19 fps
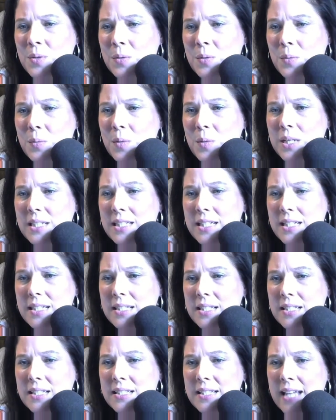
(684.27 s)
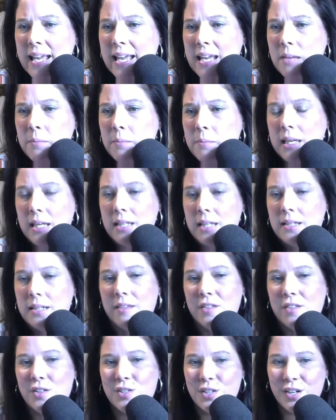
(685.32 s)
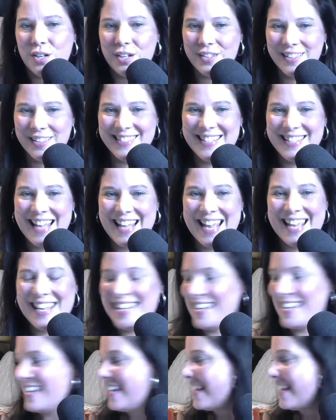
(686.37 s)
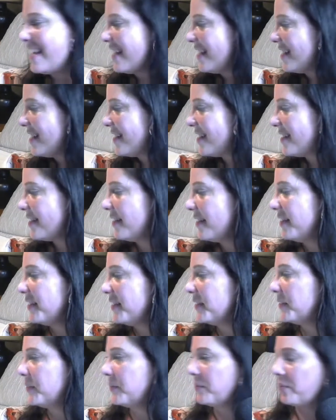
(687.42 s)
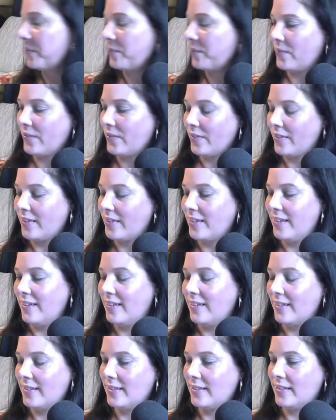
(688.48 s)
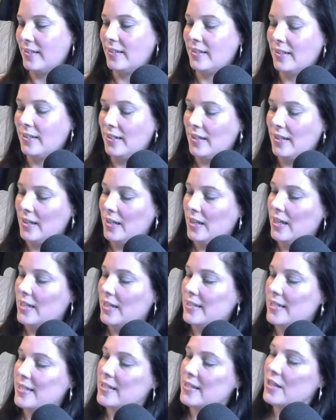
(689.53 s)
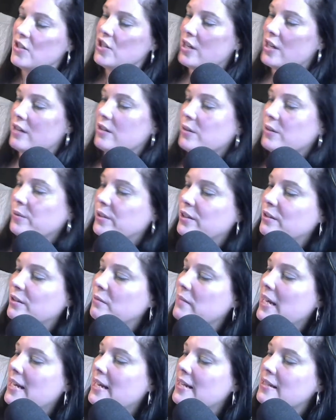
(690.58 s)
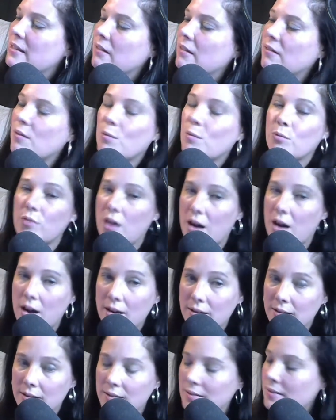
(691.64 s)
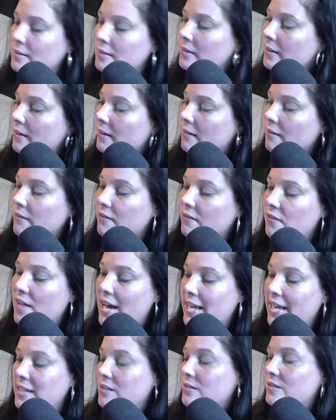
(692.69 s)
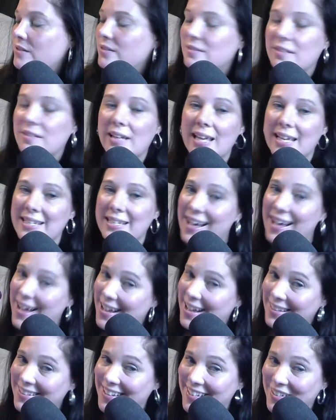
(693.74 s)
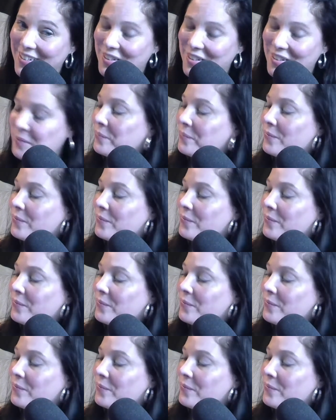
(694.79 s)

what does the saying mean on the shirt? The saying is it says the jungle room and it's rock vinyl, and eyeliner.